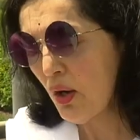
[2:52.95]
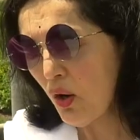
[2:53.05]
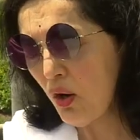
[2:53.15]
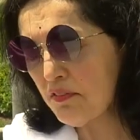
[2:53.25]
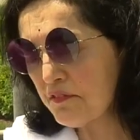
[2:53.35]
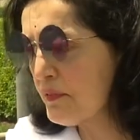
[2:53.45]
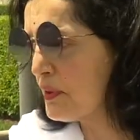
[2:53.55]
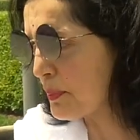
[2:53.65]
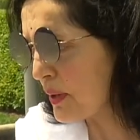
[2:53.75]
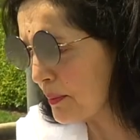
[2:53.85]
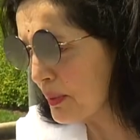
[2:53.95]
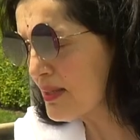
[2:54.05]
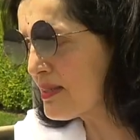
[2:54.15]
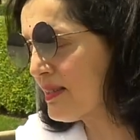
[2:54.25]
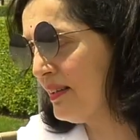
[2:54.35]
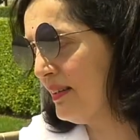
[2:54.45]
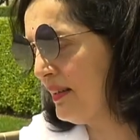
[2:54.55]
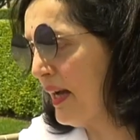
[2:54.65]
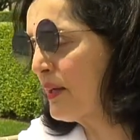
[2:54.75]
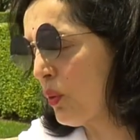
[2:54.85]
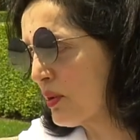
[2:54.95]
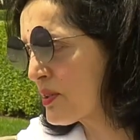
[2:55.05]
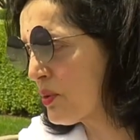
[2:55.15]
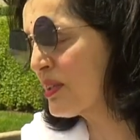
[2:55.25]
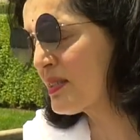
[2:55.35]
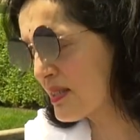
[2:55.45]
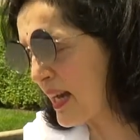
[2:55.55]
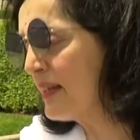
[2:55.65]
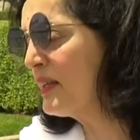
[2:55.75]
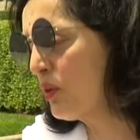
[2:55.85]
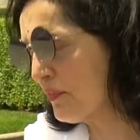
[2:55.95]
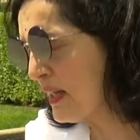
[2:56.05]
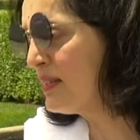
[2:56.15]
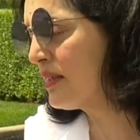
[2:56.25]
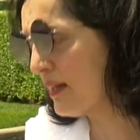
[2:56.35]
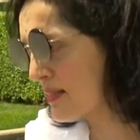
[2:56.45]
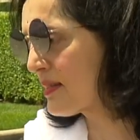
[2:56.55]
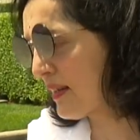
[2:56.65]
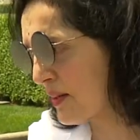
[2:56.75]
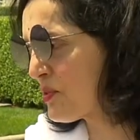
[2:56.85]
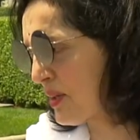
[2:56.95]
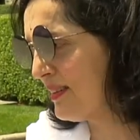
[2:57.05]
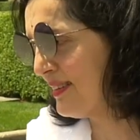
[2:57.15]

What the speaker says: of the Prime Minister and also the standing of India as a country.